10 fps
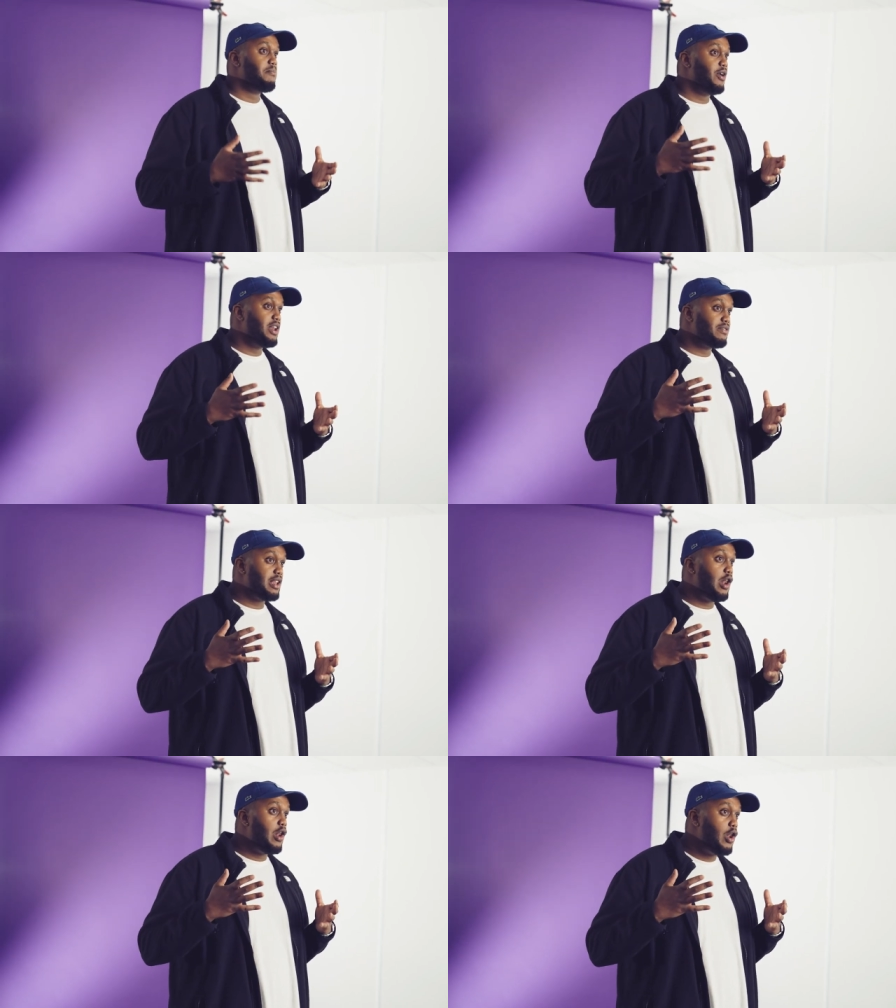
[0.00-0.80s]
but there's
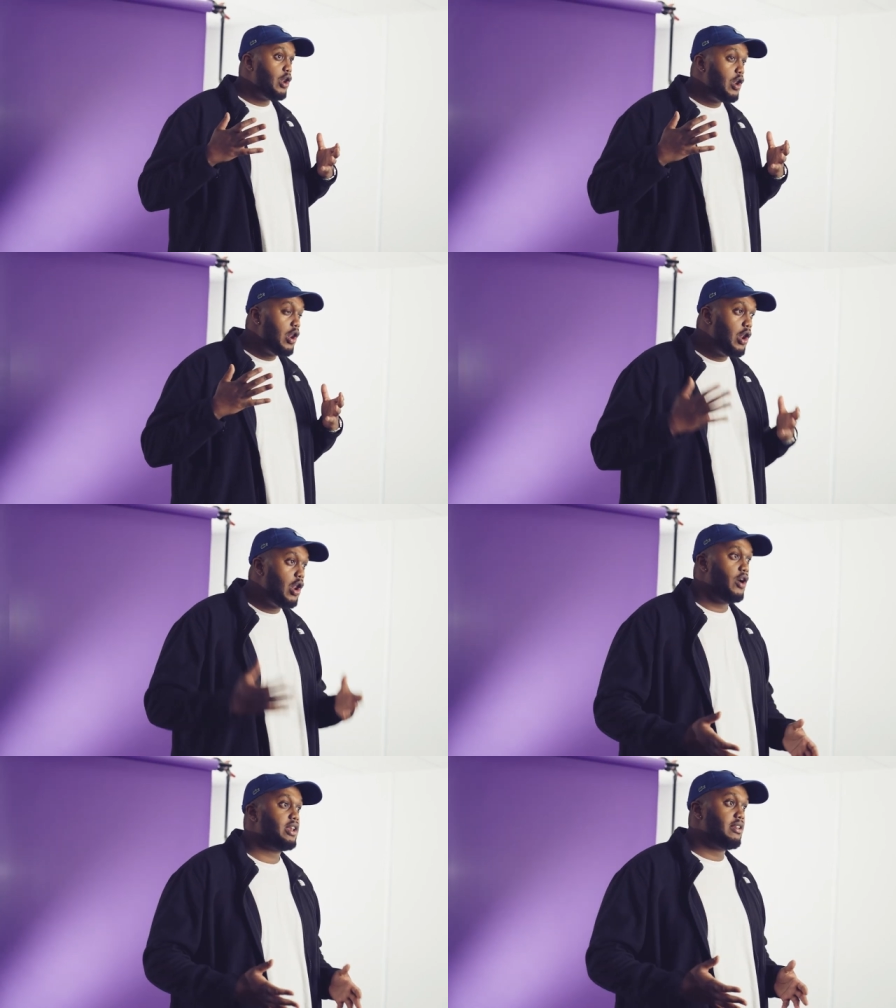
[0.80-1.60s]
a
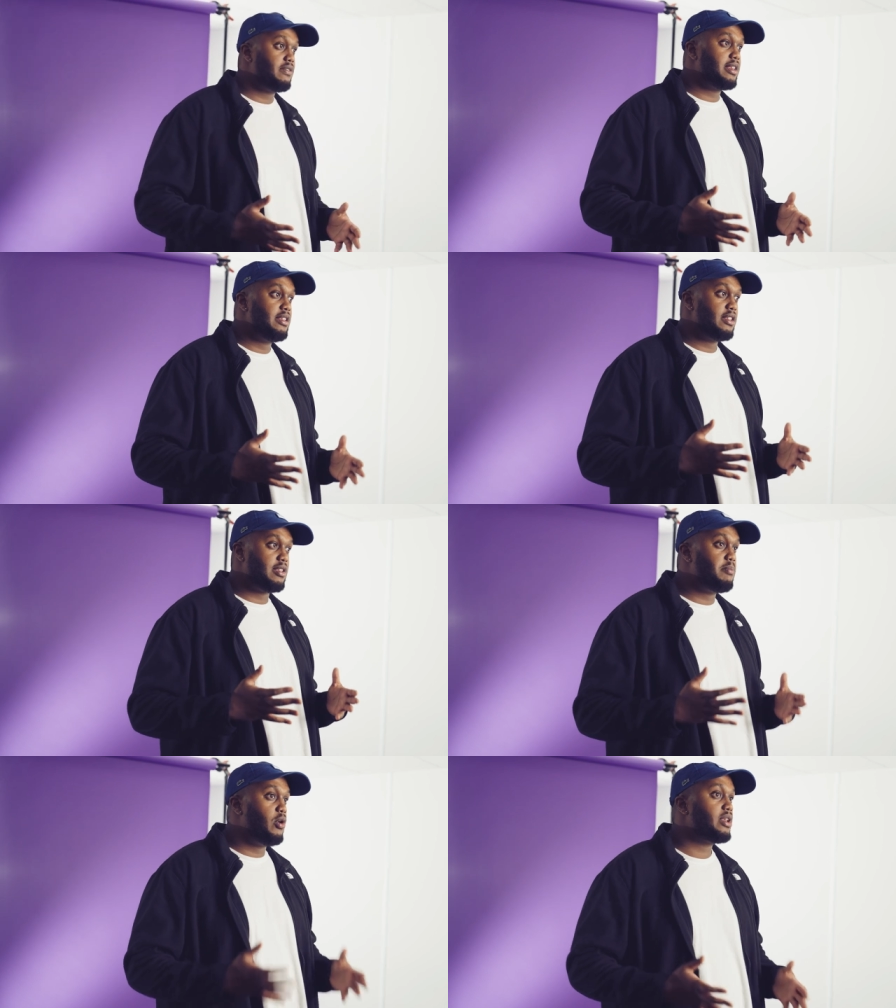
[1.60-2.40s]
lot of
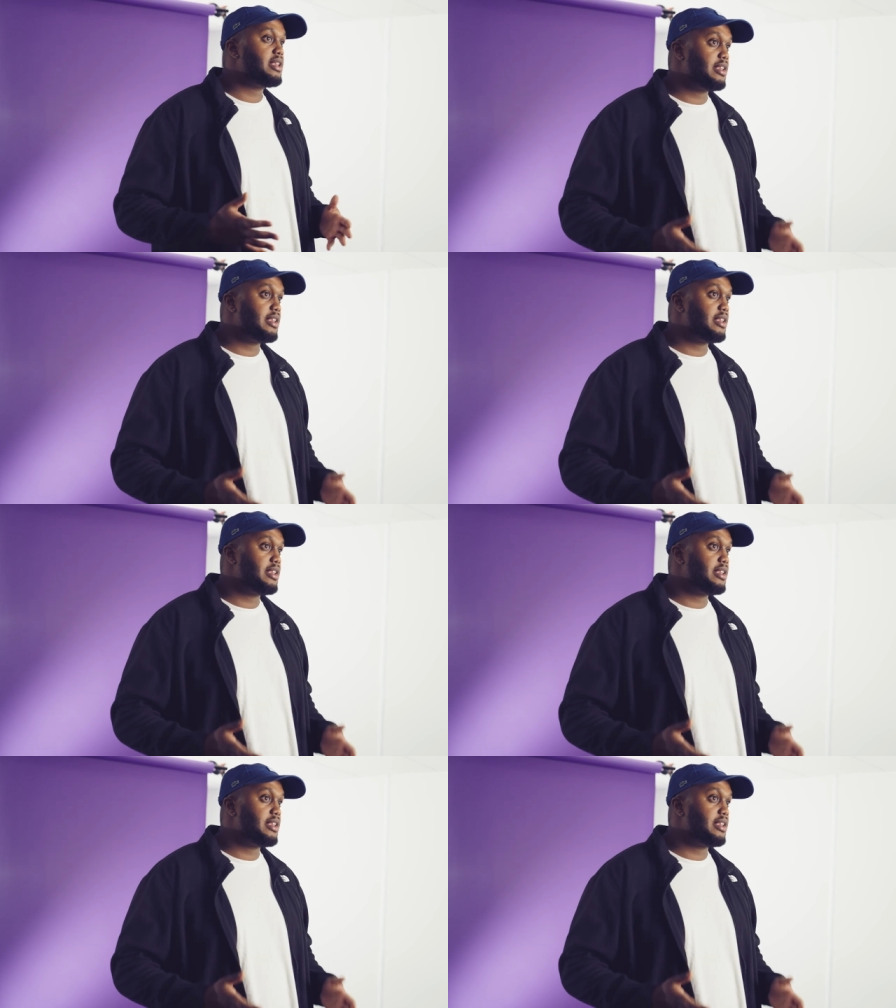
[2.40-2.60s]
support